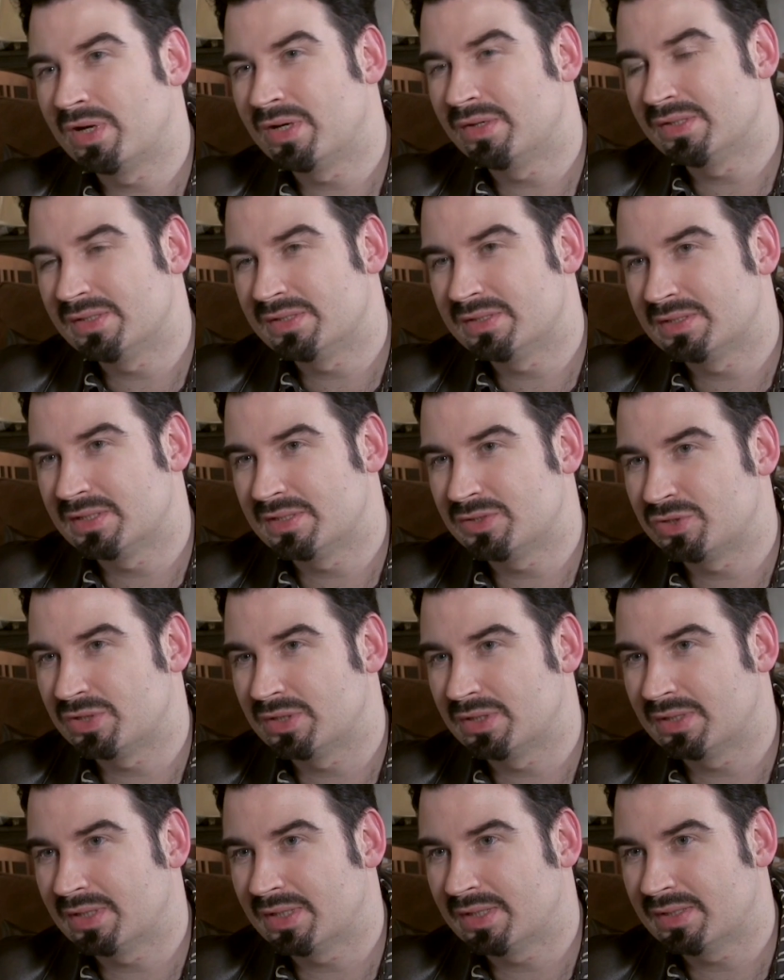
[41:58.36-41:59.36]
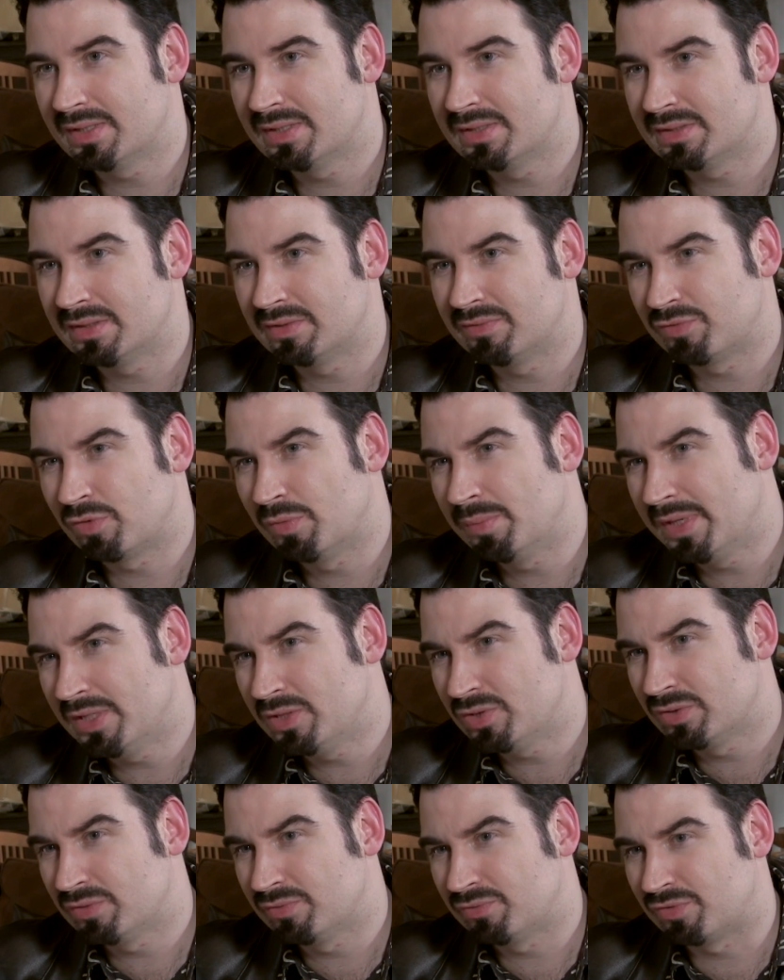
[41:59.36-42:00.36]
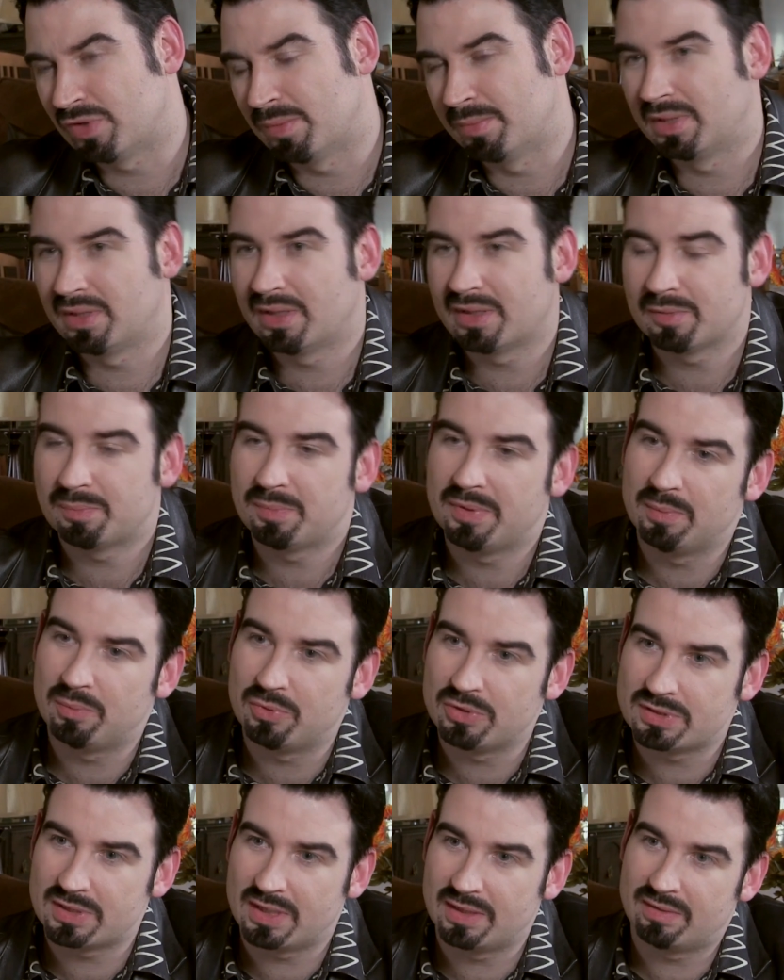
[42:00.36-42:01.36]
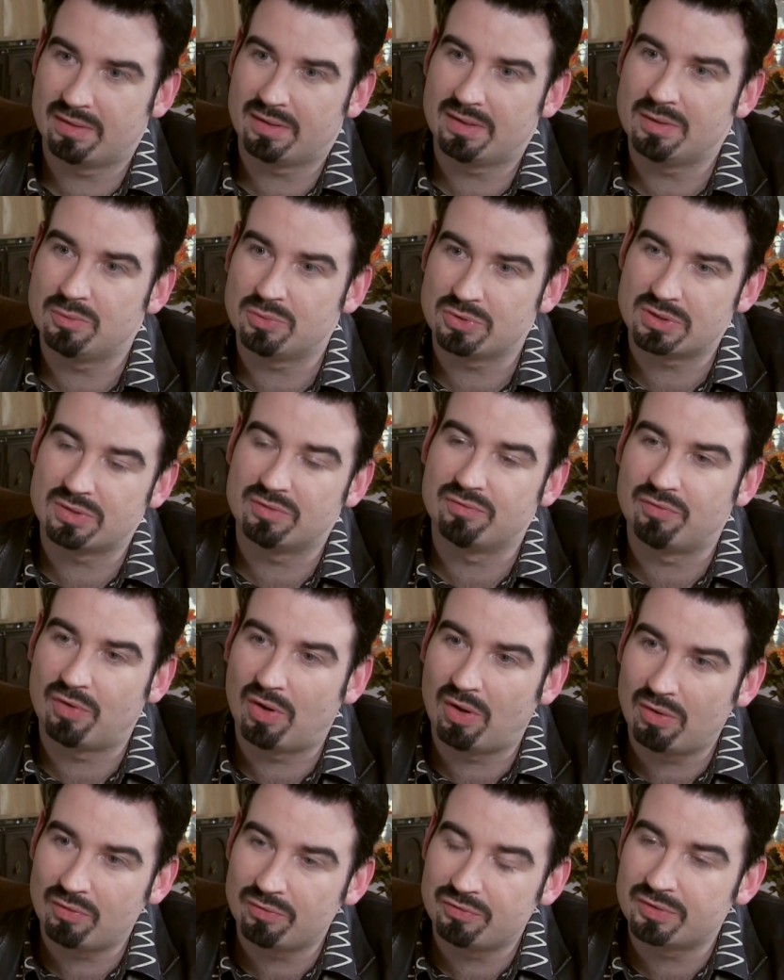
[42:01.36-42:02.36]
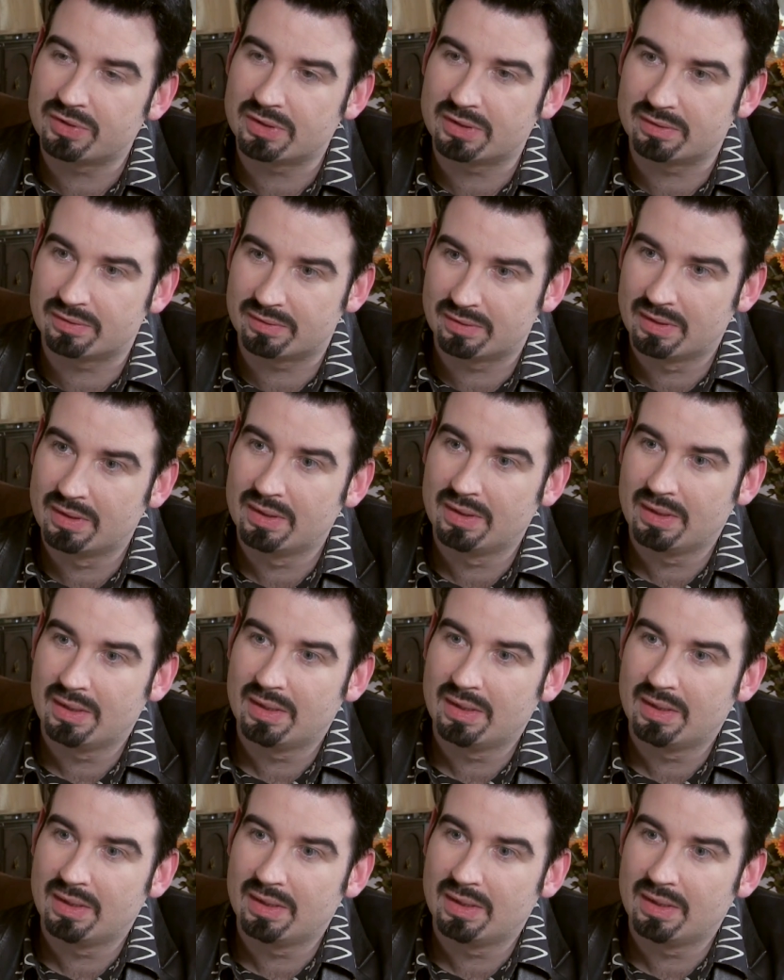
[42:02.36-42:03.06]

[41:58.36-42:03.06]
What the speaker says: where did Sitchin get his information from? A lot of people say that he was involved in,